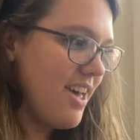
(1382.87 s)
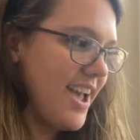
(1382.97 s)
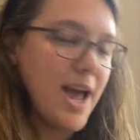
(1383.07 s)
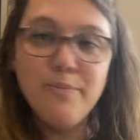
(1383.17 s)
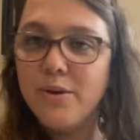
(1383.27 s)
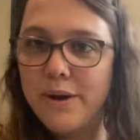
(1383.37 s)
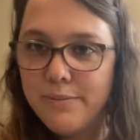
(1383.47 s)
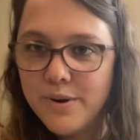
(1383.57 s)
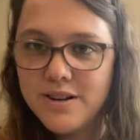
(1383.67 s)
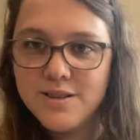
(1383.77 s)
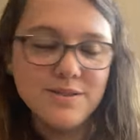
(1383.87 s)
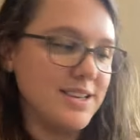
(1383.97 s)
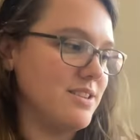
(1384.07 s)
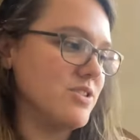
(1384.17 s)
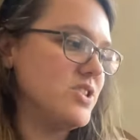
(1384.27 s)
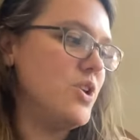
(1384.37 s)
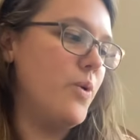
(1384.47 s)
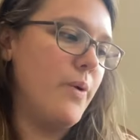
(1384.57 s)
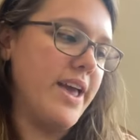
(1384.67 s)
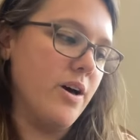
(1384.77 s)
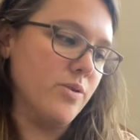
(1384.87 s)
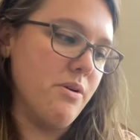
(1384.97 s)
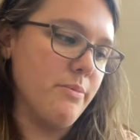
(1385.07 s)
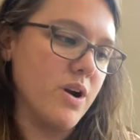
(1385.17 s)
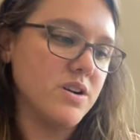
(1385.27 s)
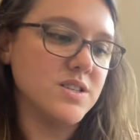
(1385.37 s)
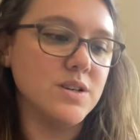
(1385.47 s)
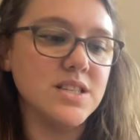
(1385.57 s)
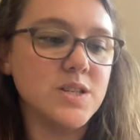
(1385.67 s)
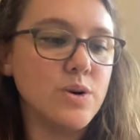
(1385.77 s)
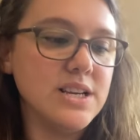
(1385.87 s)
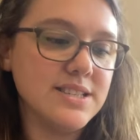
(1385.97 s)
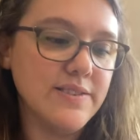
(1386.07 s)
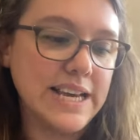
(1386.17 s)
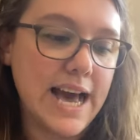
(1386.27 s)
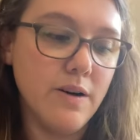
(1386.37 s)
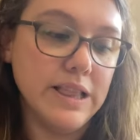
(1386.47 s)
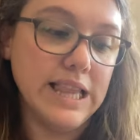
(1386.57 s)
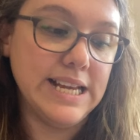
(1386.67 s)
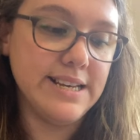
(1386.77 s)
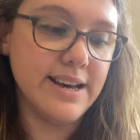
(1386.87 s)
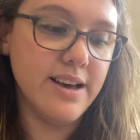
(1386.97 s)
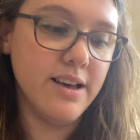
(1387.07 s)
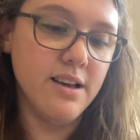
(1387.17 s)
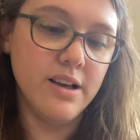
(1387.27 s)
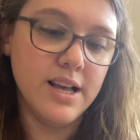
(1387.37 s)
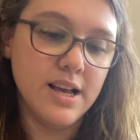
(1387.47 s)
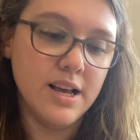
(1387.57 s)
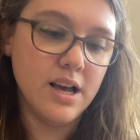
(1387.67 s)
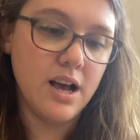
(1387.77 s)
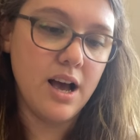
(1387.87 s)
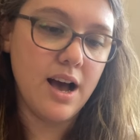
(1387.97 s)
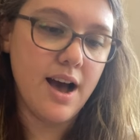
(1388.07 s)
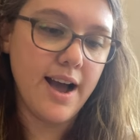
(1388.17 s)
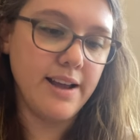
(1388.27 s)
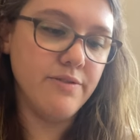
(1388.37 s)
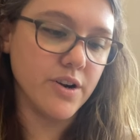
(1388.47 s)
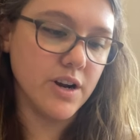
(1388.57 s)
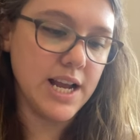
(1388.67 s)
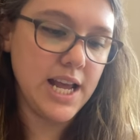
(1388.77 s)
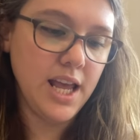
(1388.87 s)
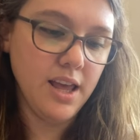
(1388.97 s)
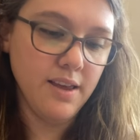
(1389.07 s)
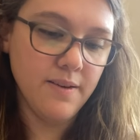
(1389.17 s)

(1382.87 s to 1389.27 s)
I cut the paper because I was like, there's no way I'll remember. So it's 27 Count Linda Ivory,